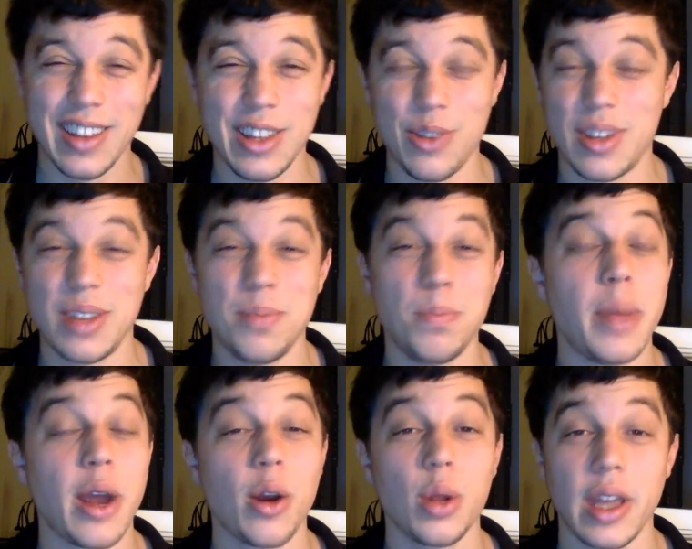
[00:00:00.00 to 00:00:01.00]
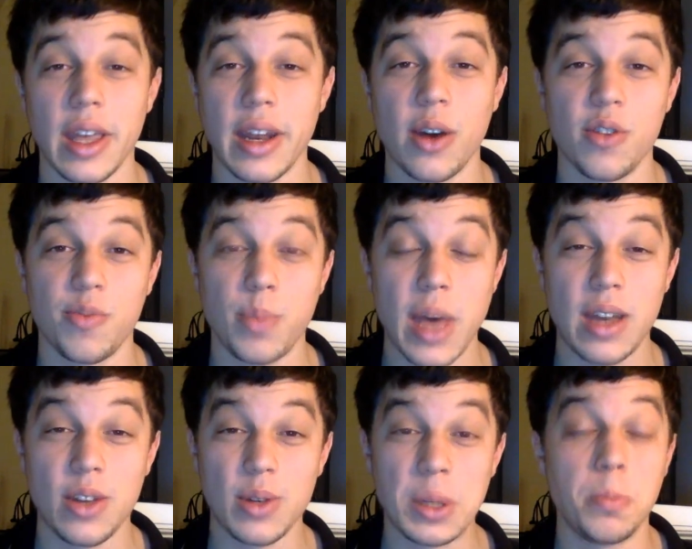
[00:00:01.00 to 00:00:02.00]
you can barely get out of bed,
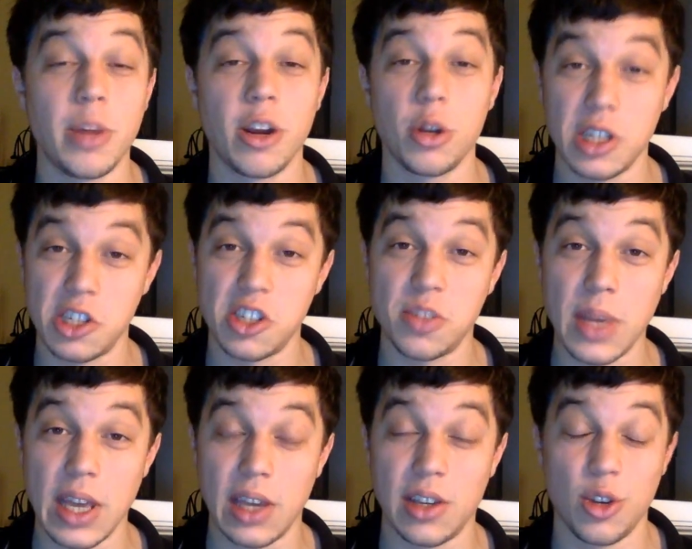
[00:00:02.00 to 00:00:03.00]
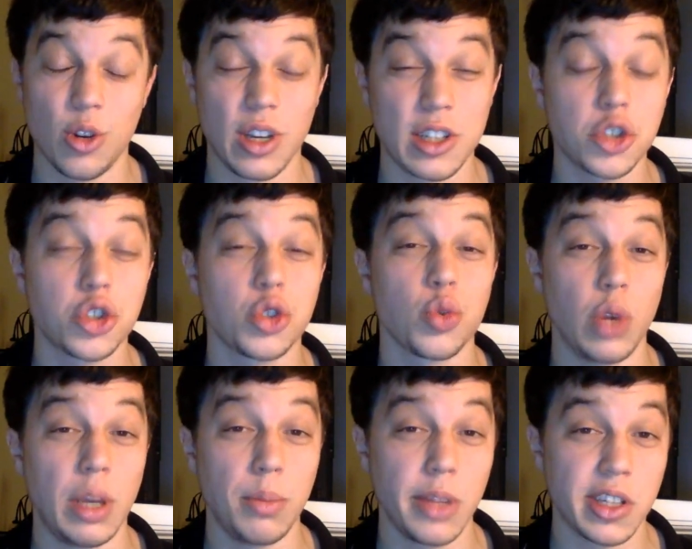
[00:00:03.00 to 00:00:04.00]
you can barely speak, you're
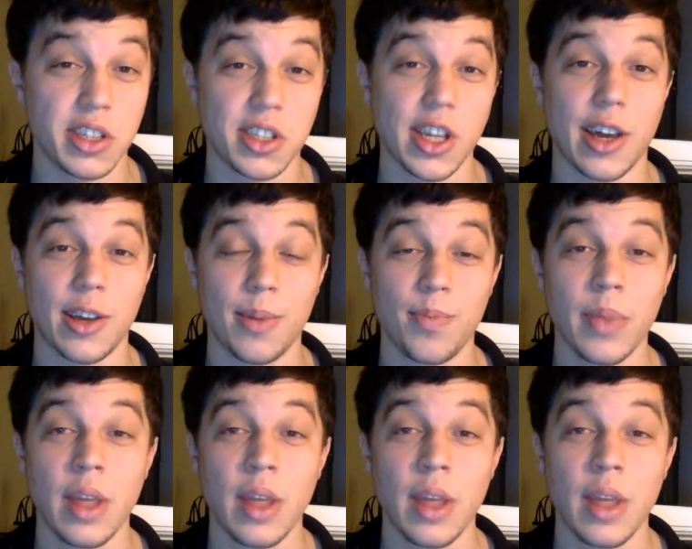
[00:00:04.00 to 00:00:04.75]
extremely sick.